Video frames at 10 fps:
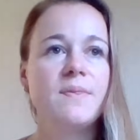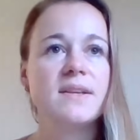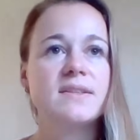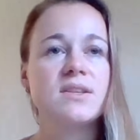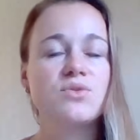
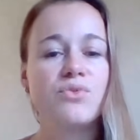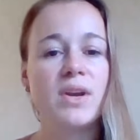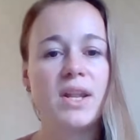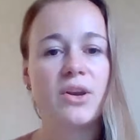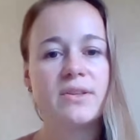This is
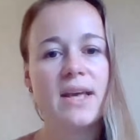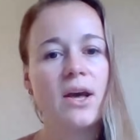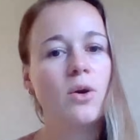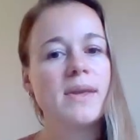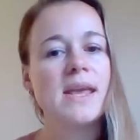really going to
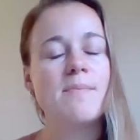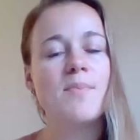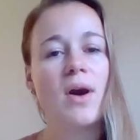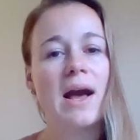help keep your